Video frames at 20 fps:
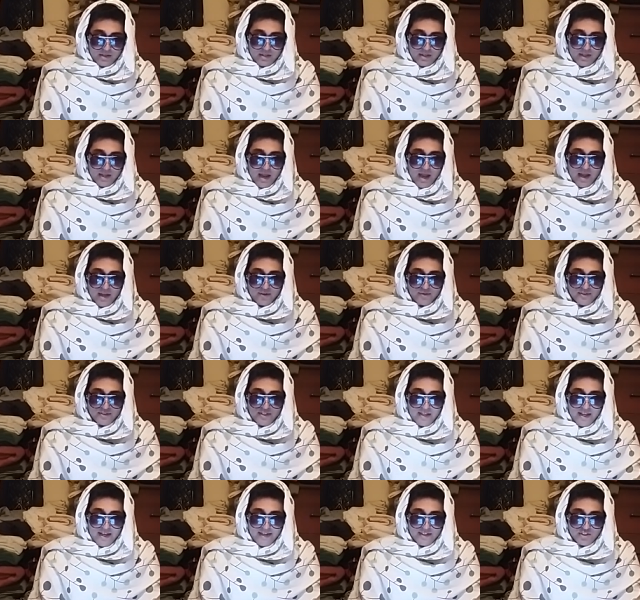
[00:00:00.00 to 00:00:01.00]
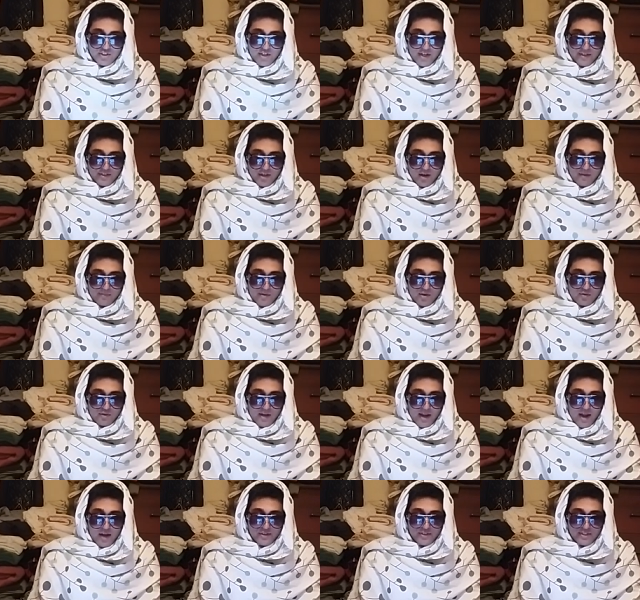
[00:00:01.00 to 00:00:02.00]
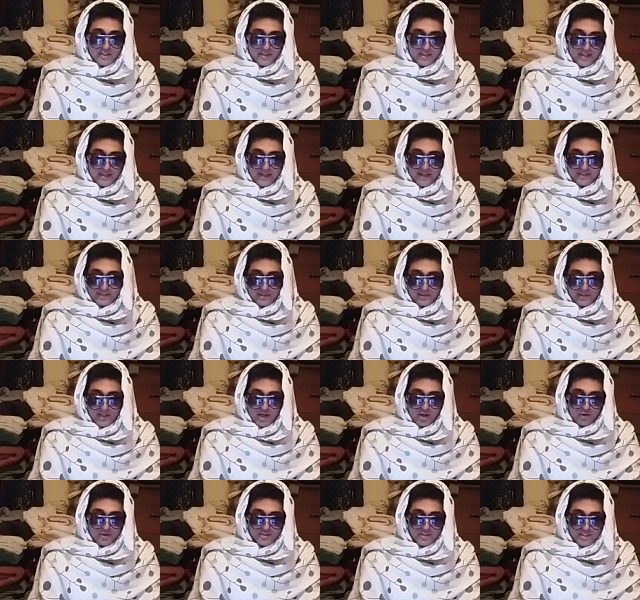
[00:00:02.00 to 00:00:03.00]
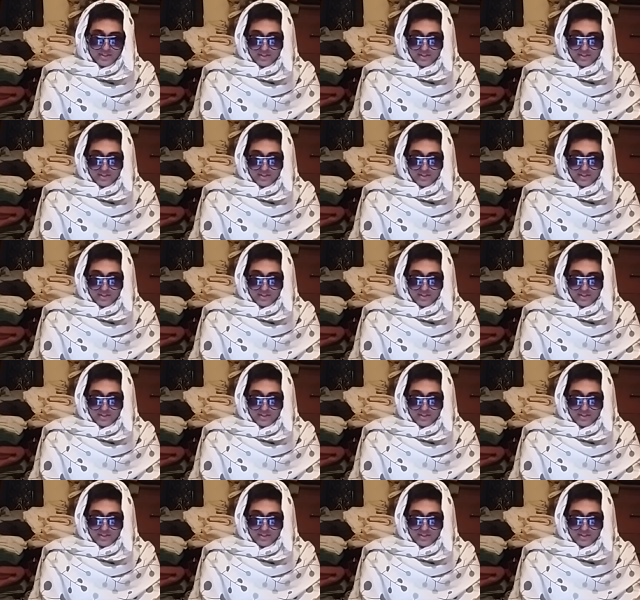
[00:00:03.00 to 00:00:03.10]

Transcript: The guy who was the SJW, and I honestly think that's hilarious.